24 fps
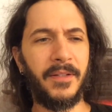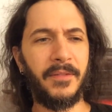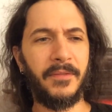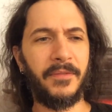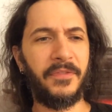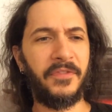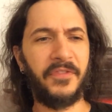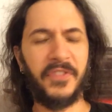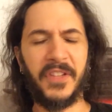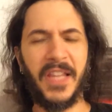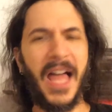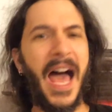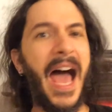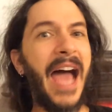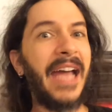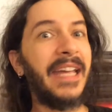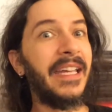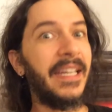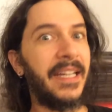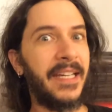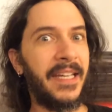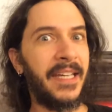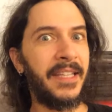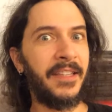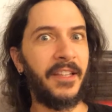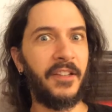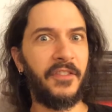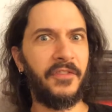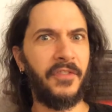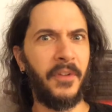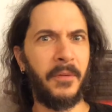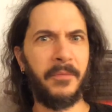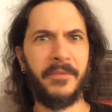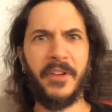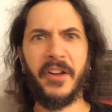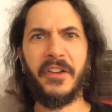flying in this
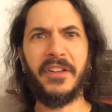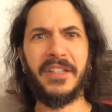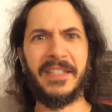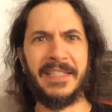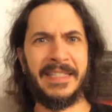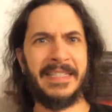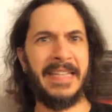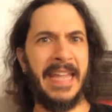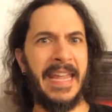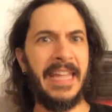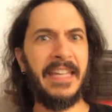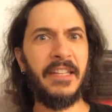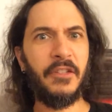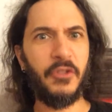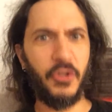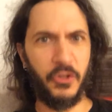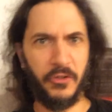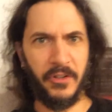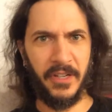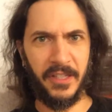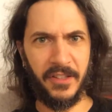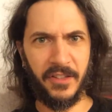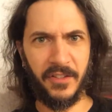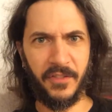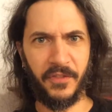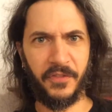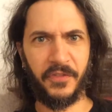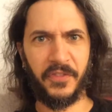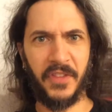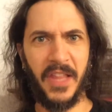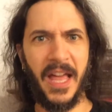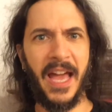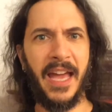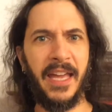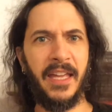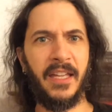film, very dangerous
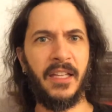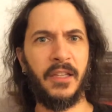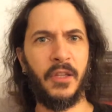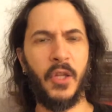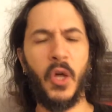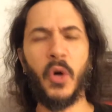flying,